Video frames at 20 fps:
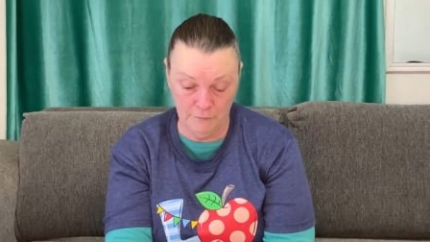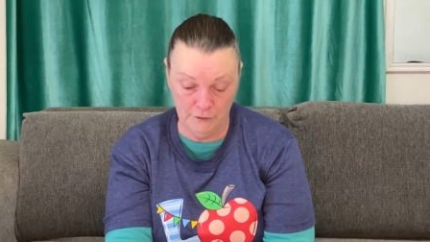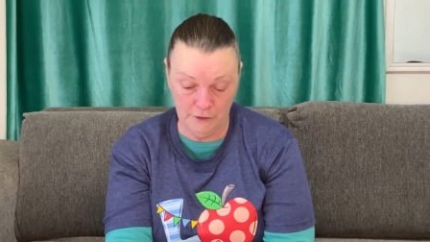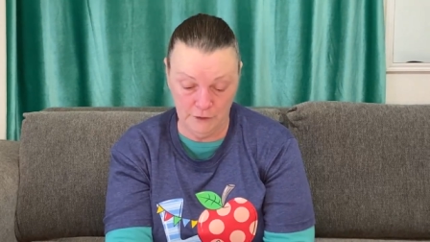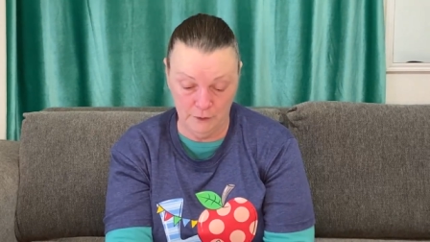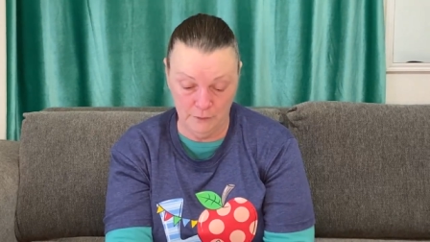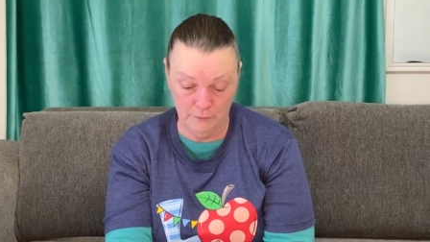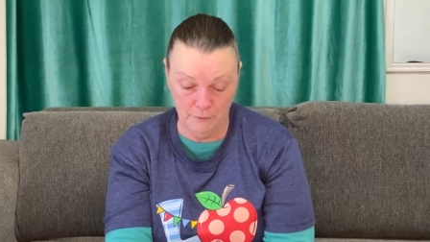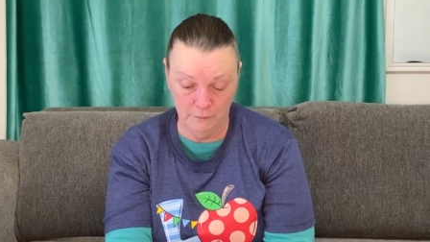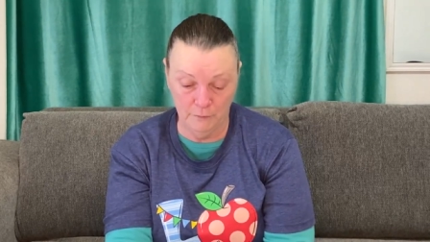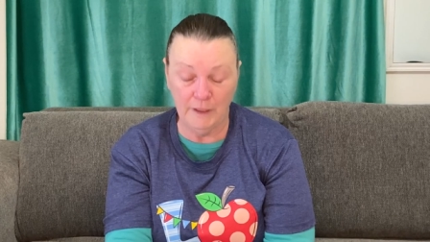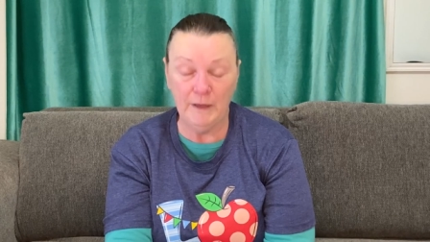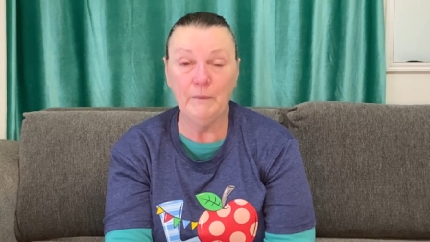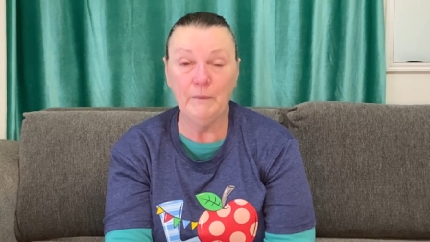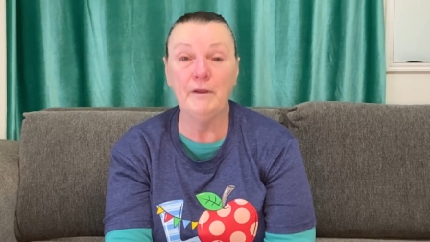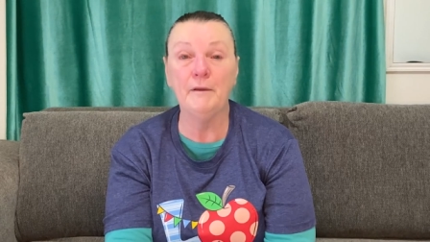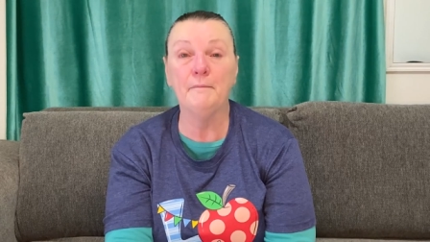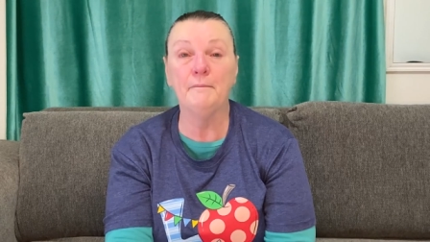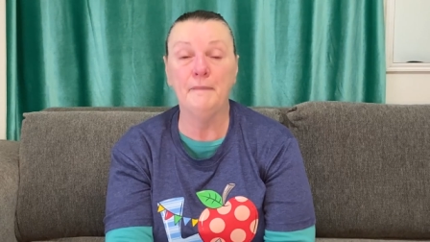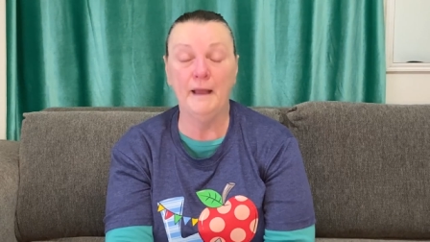so we
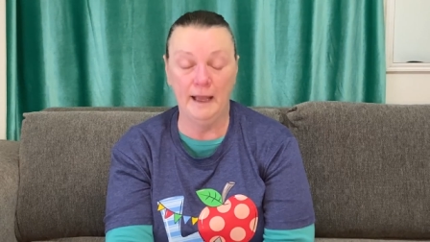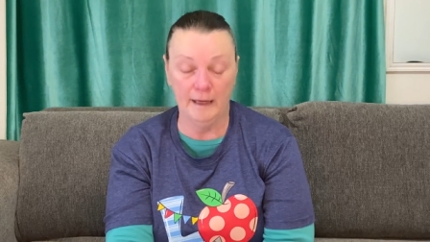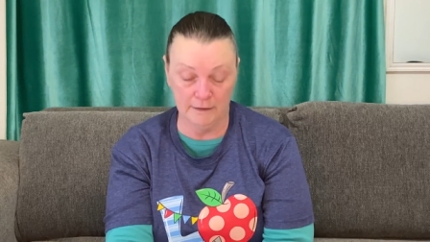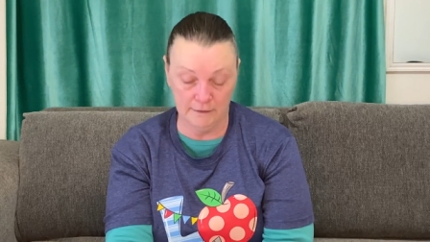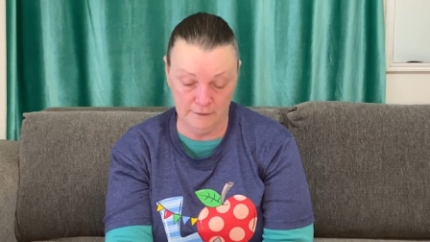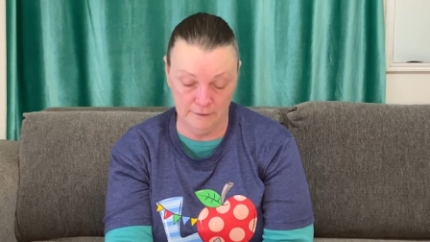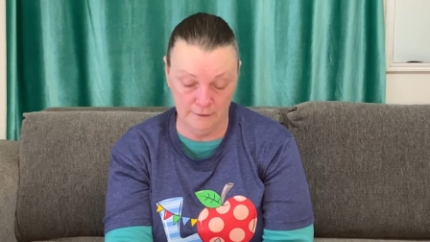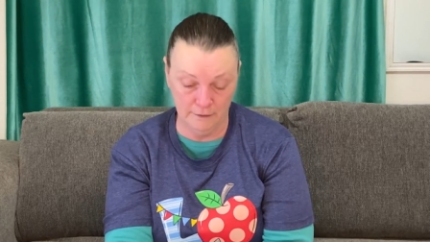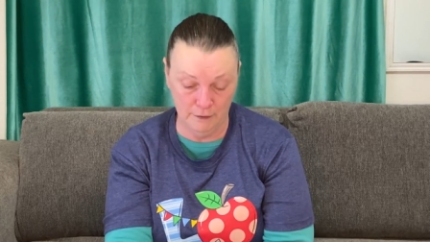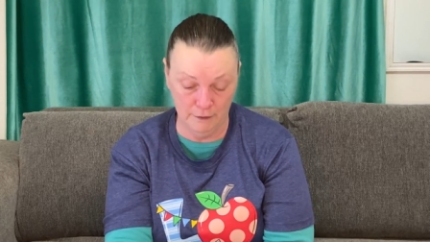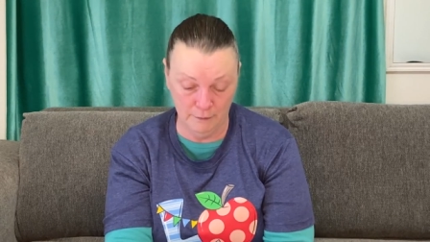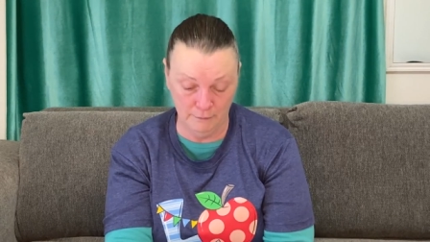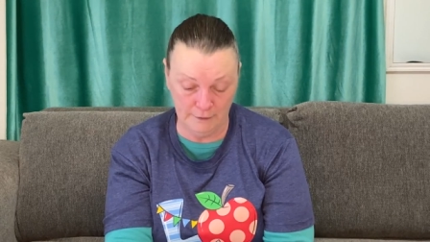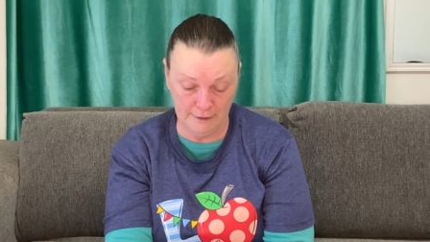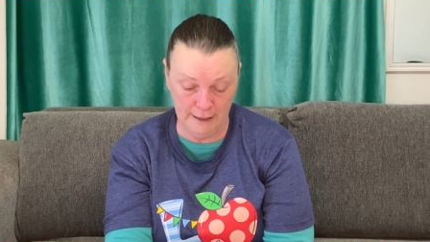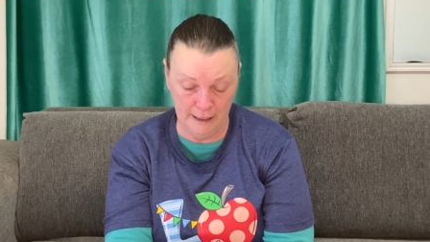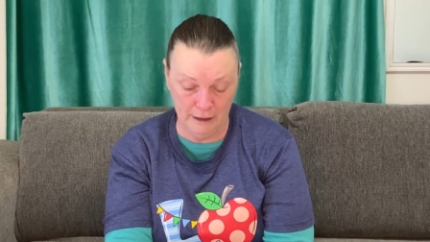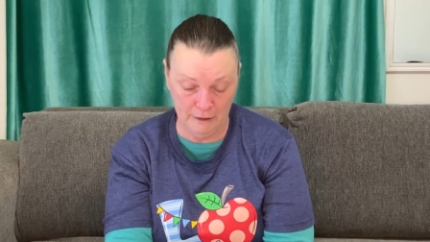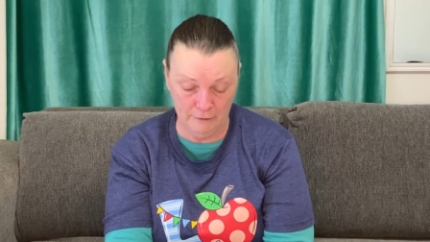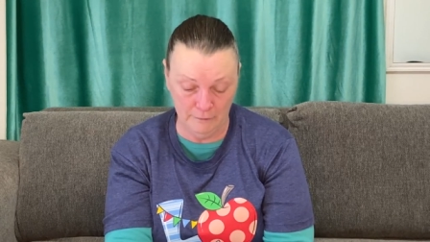went back to the
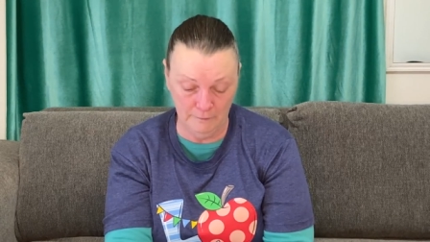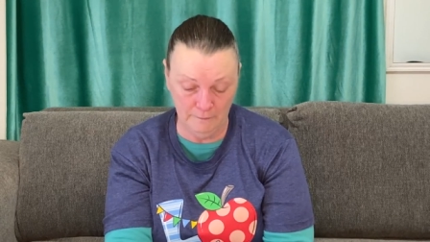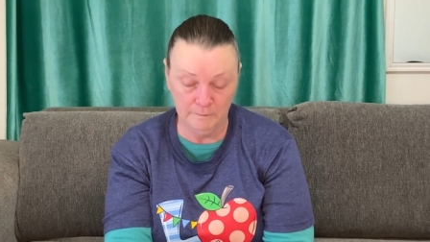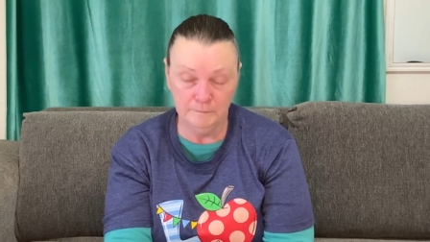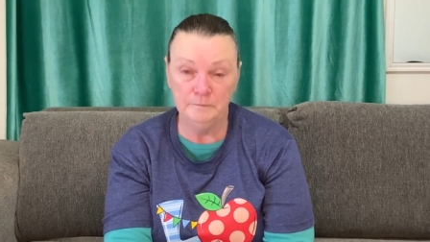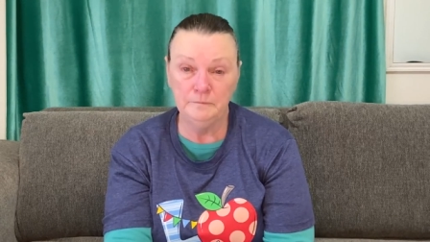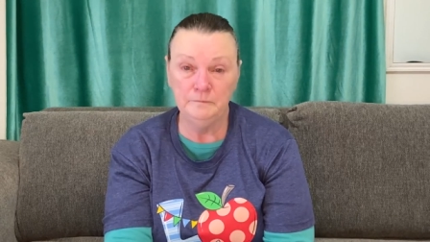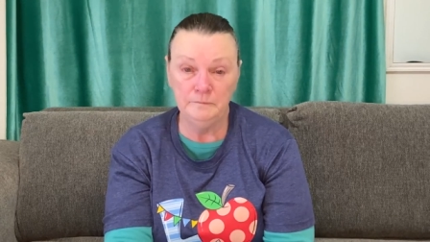hotel.